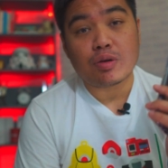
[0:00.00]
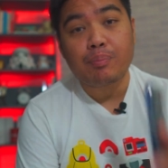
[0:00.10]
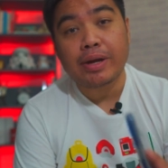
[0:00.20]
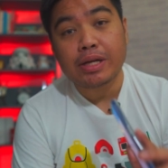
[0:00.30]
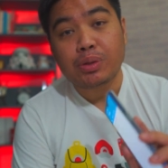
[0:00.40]

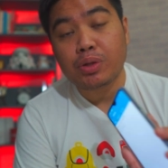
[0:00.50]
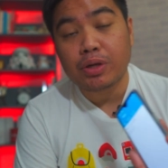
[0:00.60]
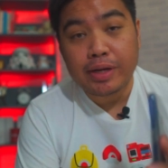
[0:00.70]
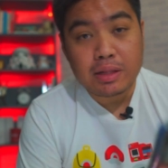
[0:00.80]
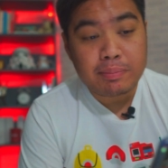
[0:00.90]
compared to the
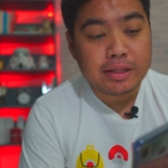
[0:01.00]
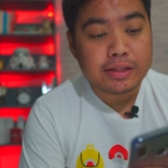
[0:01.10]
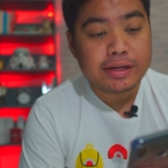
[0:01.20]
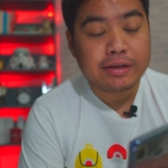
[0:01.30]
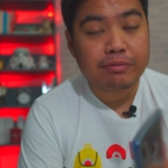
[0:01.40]
Realme
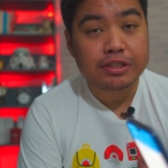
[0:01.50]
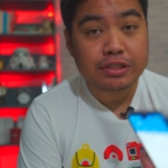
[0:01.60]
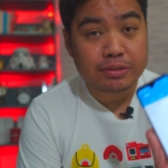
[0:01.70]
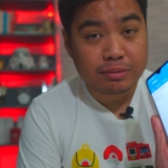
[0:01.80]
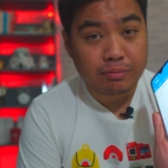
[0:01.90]
3, which
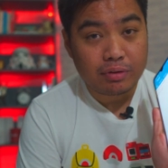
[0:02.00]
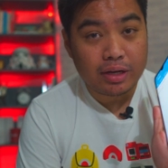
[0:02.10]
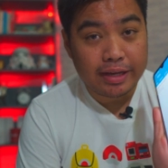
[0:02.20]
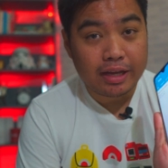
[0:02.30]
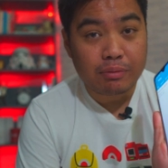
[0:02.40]
is
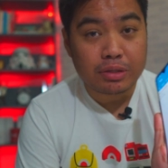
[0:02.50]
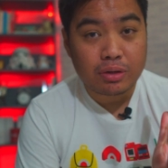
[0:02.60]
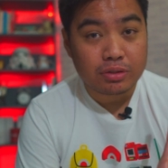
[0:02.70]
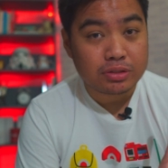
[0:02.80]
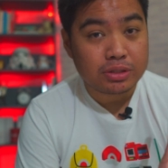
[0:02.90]
again would
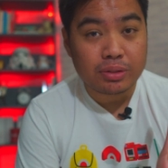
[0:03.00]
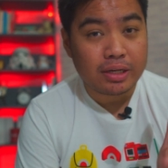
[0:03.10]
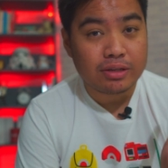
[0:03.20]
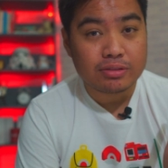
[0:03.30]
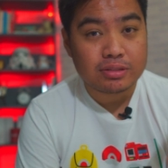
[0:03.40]
cost you
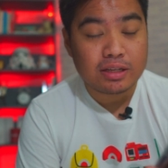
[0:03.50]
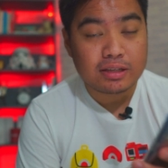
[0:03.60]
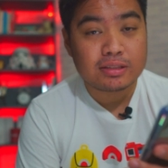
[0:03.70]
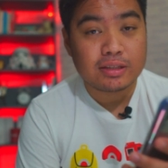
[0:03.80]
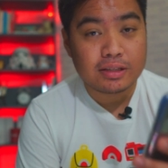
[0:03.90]
around
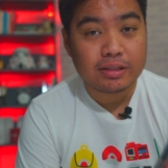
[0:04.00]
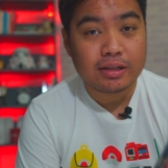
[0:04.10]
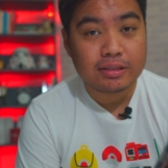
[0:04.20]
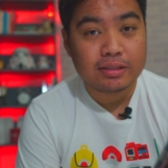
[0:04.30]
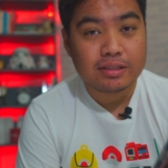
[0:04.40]

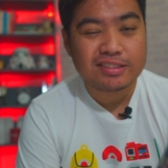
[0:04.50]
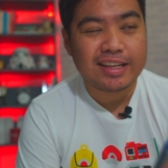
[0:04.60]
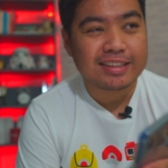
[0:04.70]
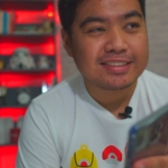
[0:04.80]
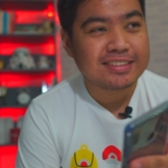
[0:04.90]

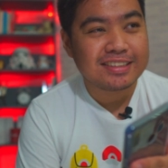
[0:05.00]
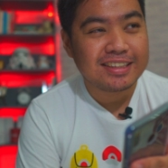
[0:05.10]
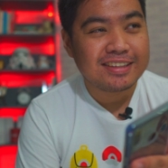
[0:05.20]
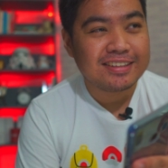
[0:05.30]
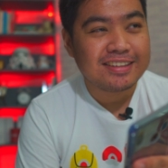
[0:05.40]

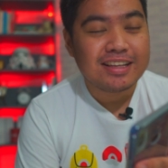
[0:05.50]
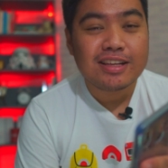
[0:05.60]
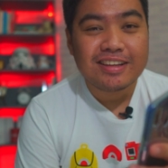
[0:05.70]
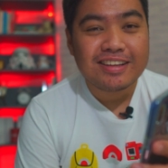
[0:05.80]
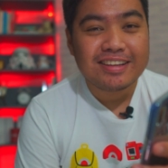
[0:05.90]

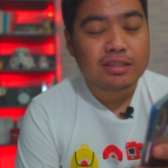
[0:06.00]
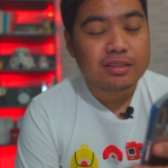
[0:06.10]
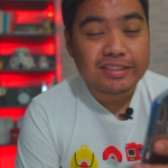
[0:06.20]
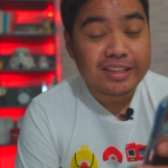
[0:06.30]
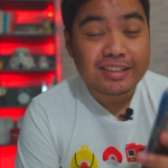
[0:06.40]

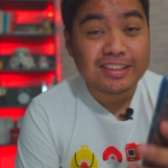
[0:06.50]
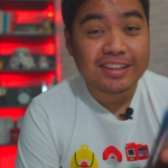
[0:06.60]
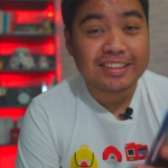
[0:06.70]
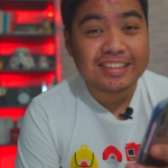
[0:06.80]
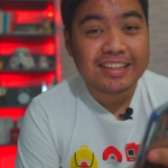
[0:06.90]

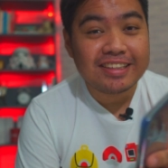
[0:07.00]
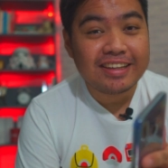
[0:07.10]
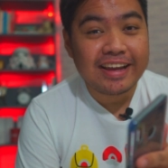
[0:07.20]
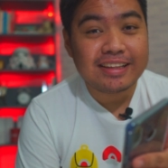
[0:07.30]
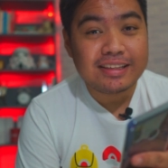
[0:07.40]

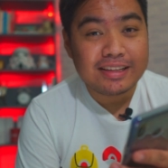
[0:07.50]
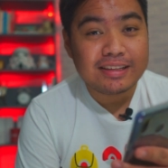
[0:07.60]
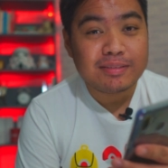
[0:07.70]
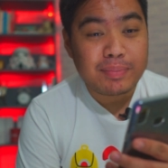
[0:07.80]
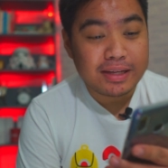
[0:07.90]
690
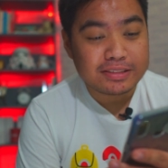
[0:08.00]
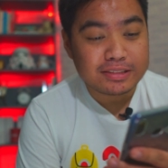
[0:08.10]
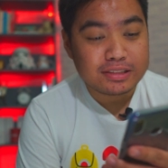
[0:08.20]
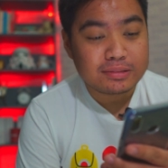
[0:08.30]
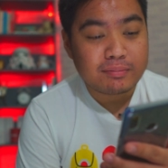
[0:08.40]

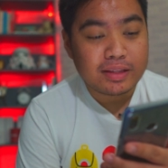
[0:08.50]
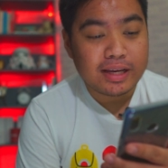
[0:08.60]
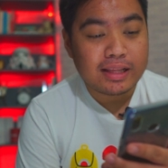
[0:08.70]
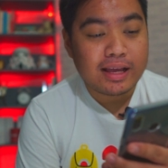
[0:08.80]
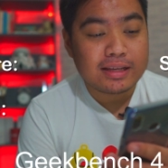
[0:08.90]
pesos.
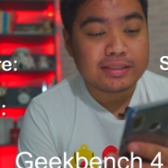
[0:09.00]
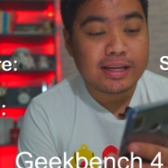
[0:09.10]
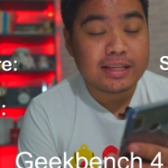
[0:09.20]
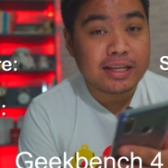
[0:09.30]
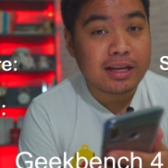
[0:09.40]
It has
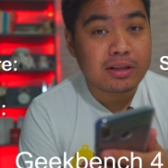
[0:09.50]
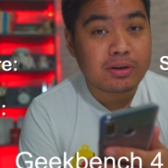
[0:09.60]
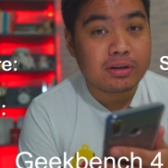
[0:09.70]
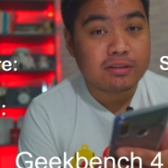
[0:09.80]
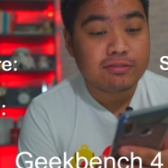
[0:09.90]
a single
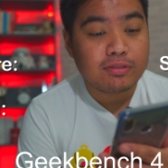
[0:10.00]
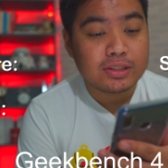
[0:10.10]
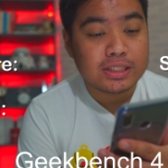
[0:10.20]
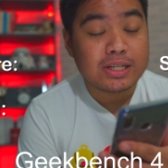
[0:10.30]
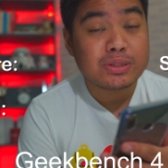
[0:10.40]
core of
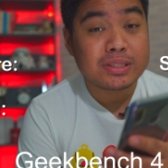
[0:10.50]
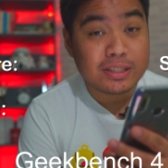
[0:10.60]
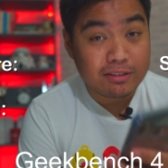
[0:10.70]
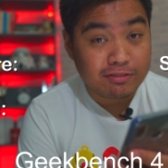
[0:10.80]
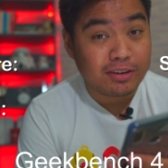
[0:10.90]

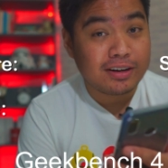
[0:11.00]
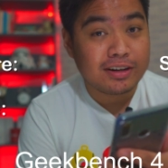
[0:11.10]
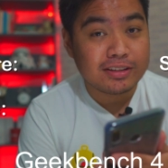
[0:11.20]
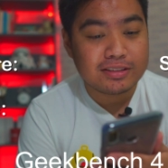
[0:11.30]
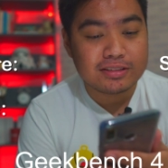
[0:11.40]

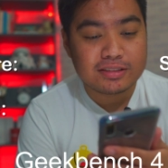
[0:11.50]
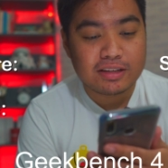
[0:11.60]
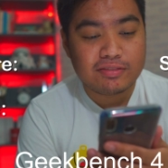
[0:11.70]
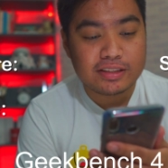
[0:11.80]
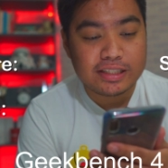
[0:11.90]

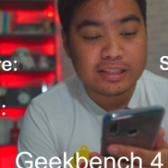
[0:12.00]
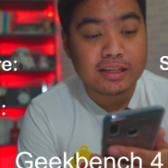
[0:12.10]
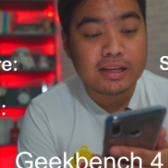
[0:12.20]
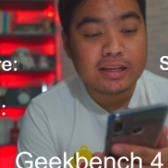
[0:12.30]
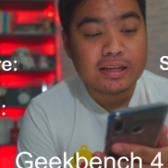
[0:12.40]

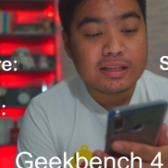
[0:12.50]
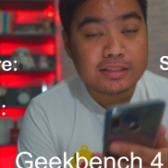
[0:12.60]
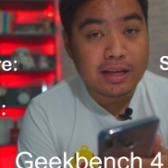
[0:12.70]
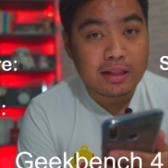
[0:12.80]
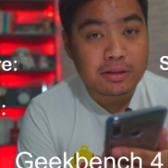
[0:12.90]
1,417
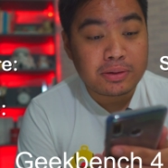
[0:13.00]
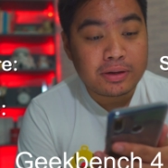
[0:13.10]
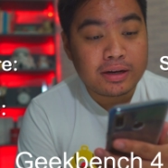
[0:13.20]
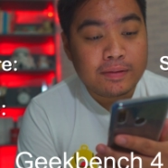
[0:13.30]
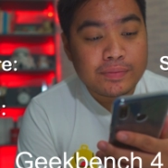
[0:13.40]
single
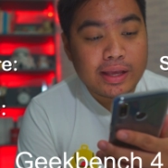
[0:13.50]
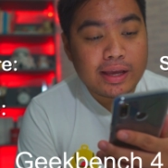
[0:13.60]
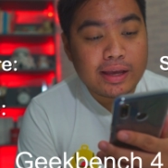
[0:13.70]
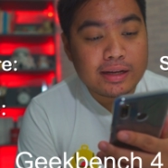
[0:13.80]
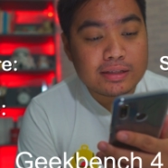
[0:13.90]
core
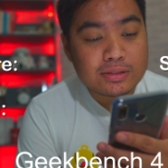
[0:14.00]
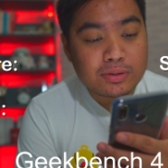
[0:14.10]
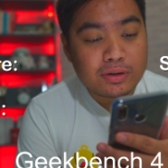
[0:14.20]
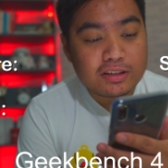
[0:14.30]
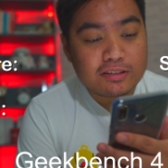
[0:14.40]
and a
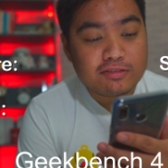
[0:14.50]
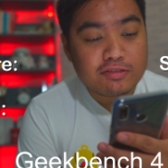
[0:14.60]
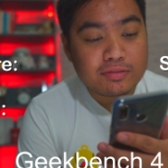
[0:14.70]
score of